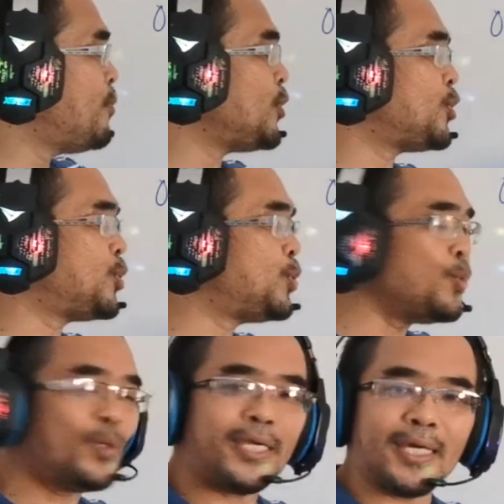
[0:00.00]
put
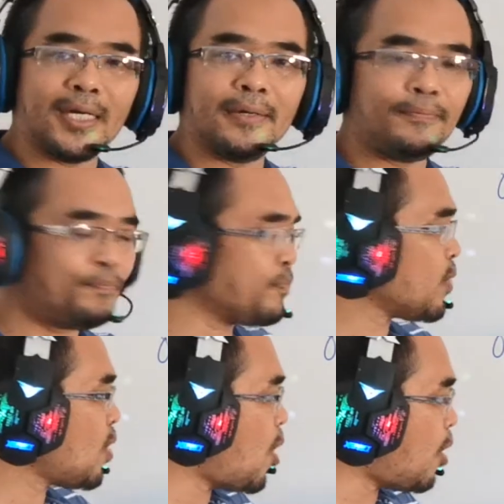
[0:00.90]
2 here
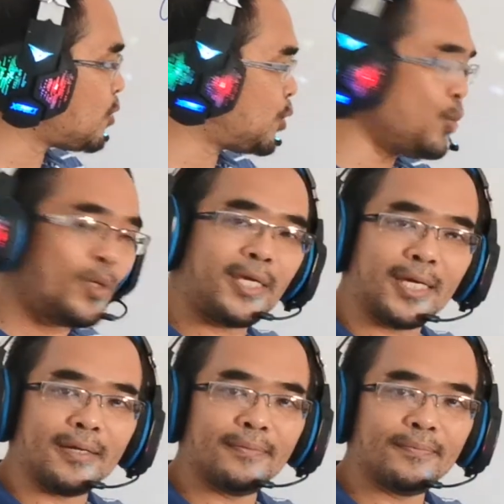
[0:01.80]
or 2
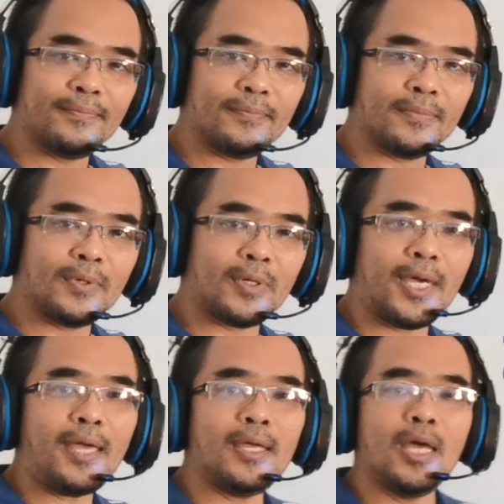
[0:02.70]
here?
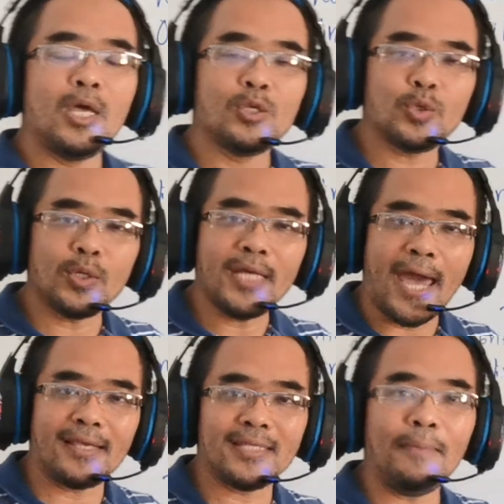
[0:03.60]
Okay, so
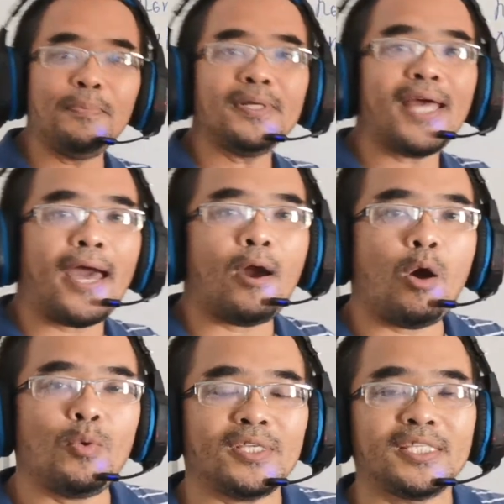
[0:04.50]
the example that I
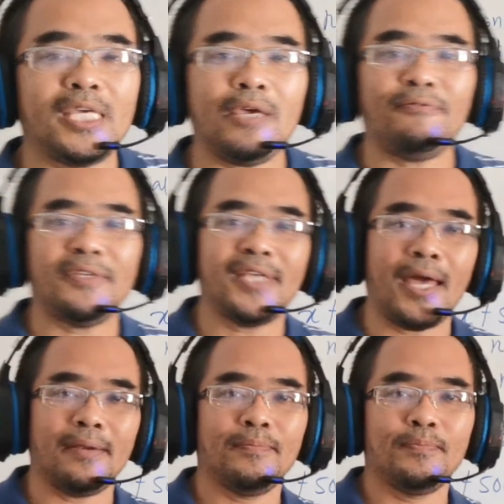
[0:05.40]
always give is
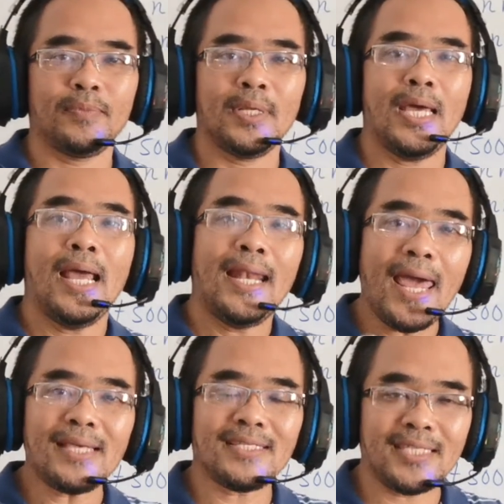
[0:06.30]
that,
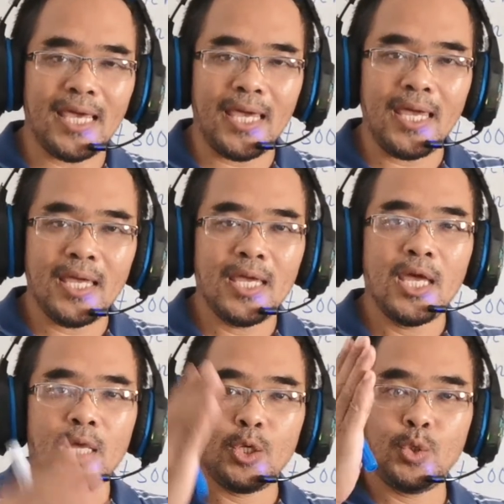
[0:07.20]
let's say
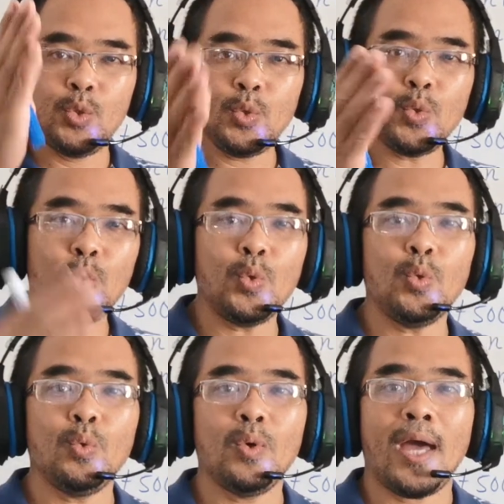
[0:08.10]

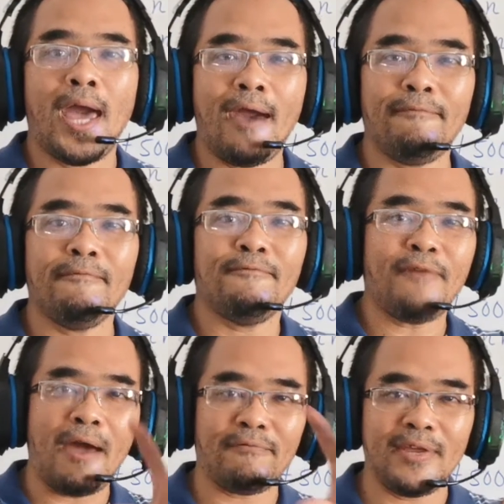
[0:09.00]
you have
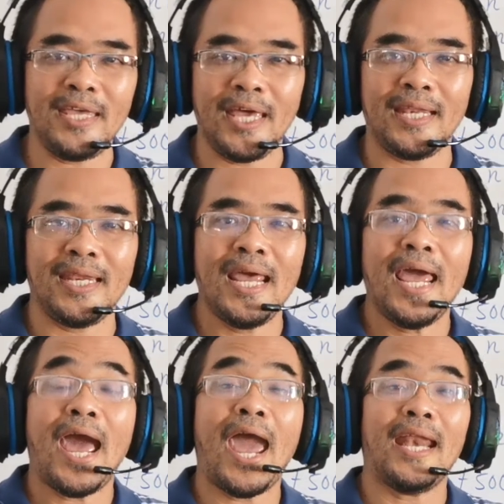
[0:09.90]
5 ringgit
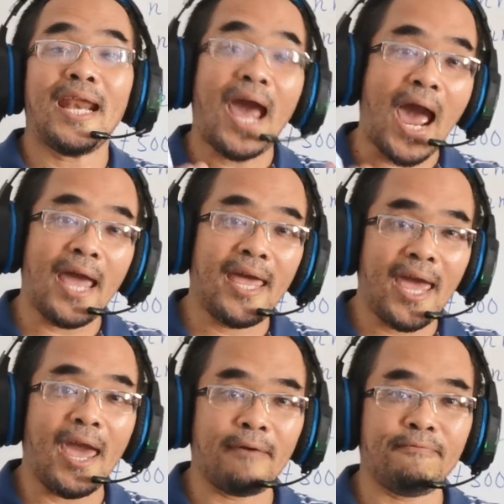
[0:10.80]
and I
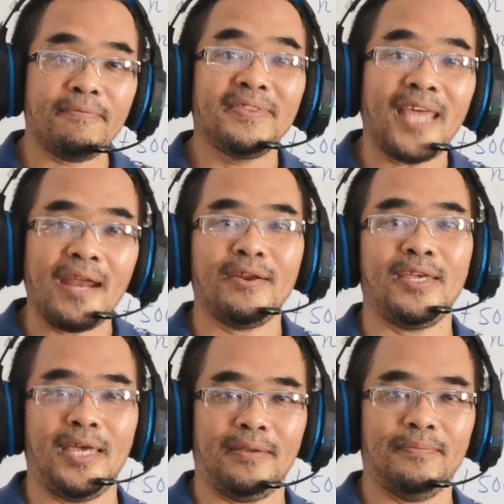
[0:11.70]
have 10
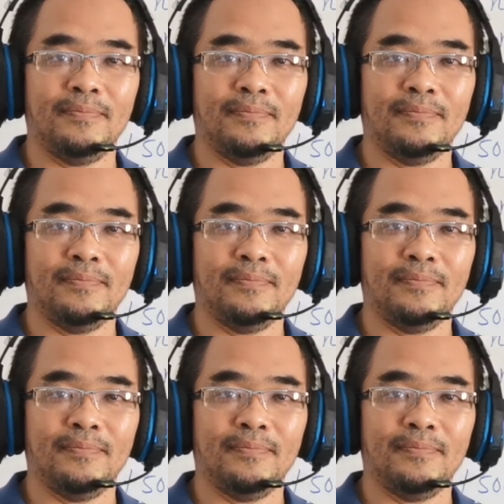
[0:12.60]
ringgit.